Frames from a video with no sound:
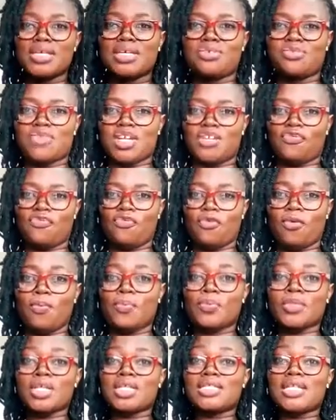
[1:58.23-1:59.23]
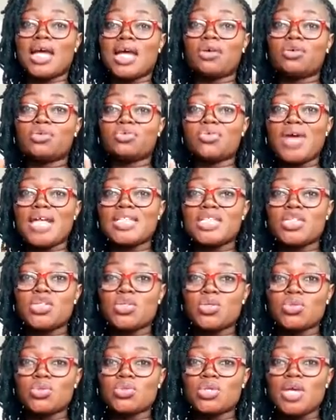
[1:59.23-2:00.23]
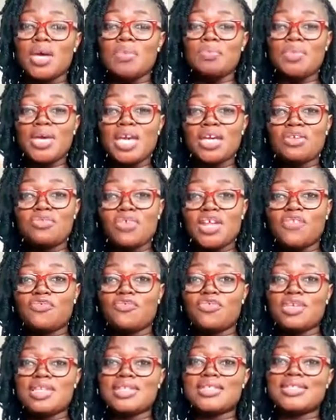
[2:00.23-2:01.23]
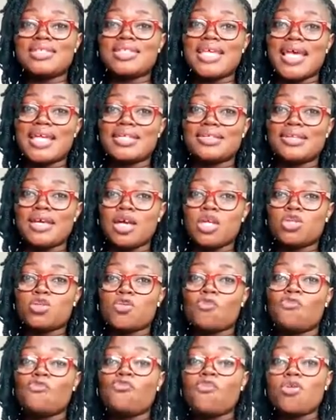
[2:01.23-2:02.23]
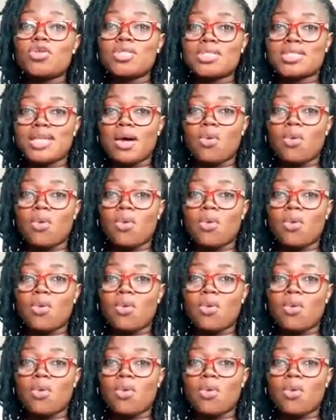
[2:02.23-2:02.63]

grateful. Now, gratitude, being grateful is said to foster